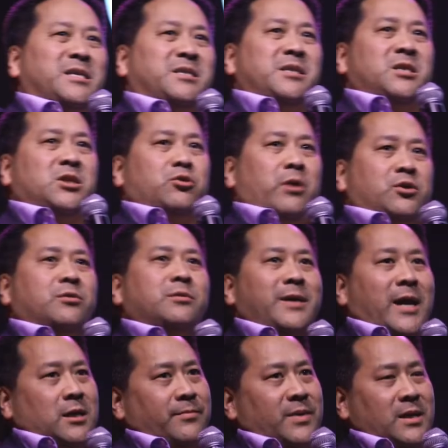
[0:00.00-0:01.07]
as the structured
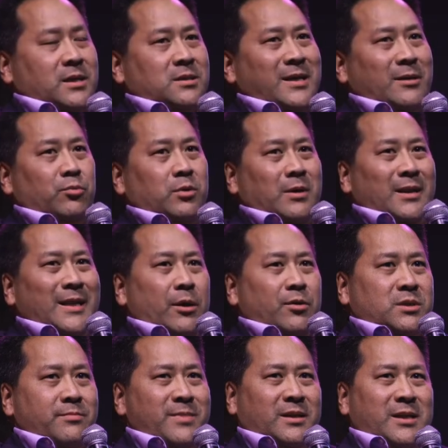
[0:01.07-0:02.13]
database that will allow
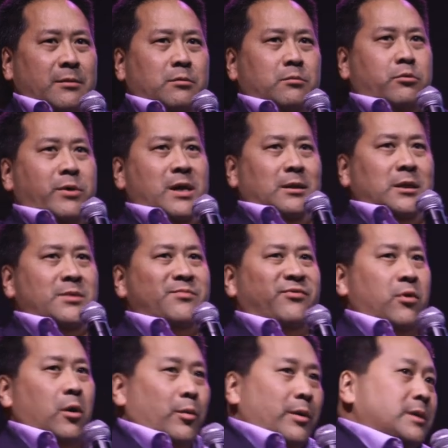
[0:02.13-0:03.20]
us to make that great leap
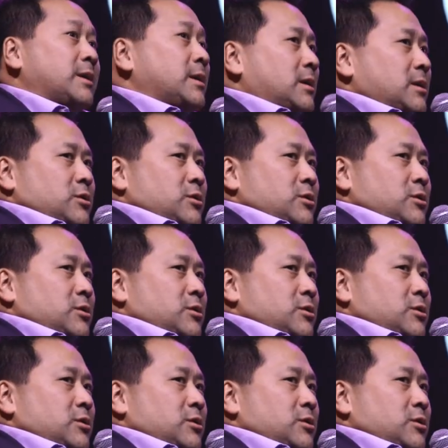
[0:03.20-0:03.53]
forward